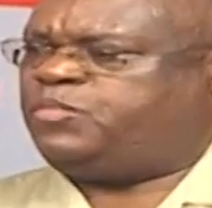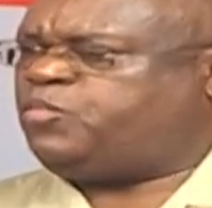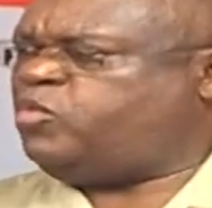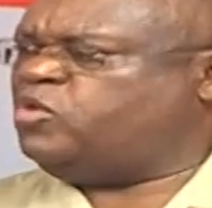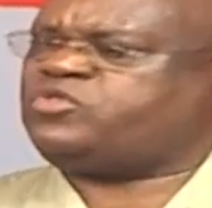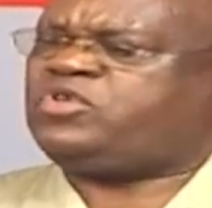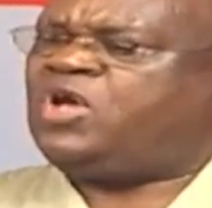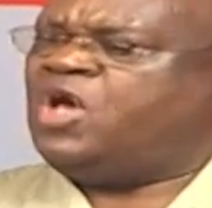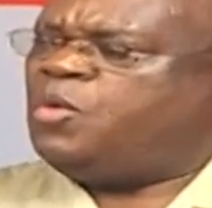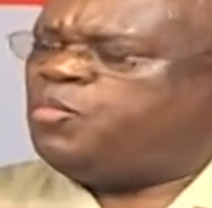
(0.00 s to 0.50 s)

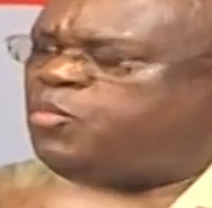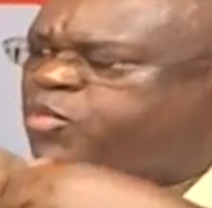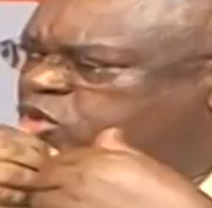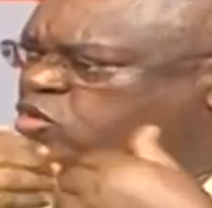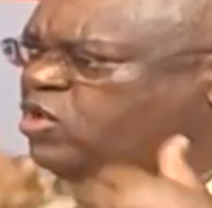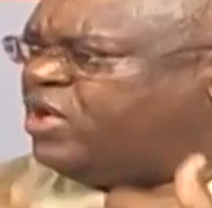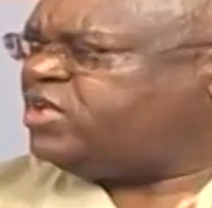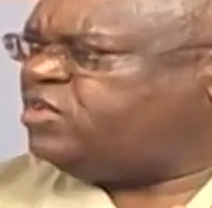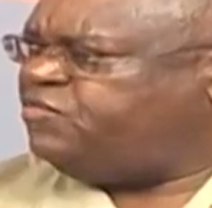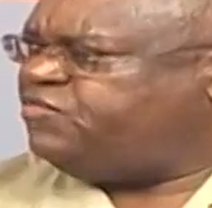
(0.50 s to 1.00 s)
Both
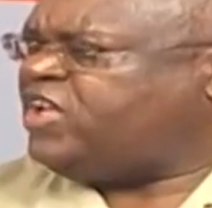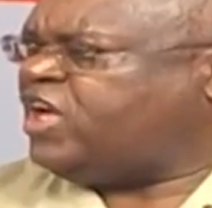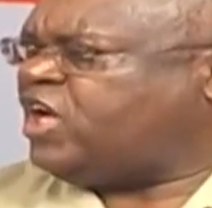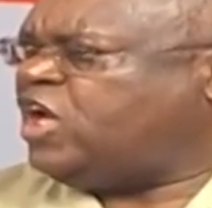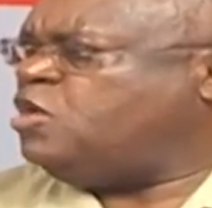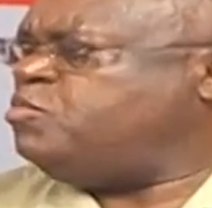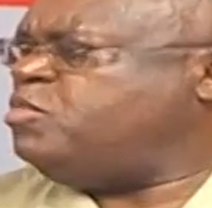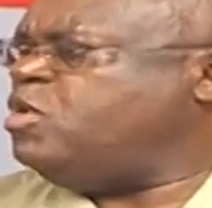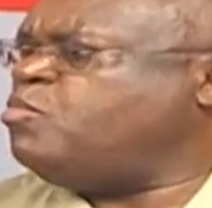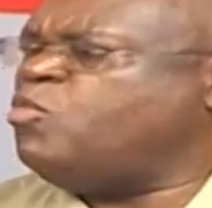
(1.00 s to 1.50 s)
political activity
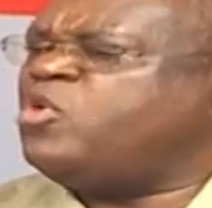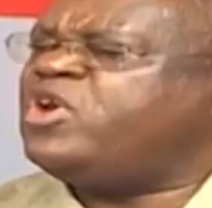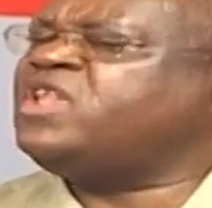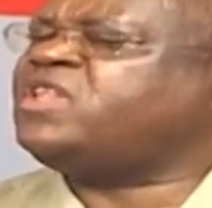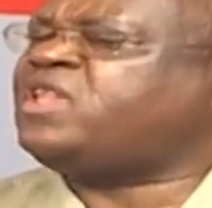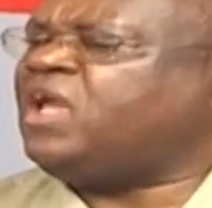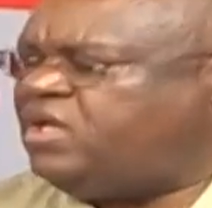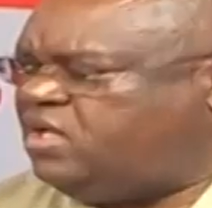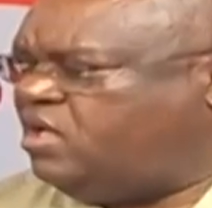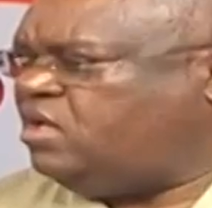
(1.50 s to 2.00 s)
have you, be
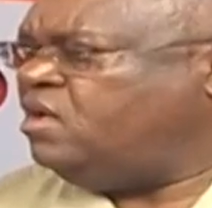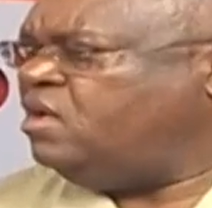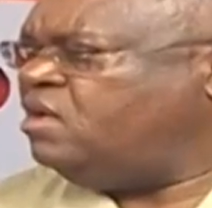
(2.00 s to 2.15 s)
monitored. Have you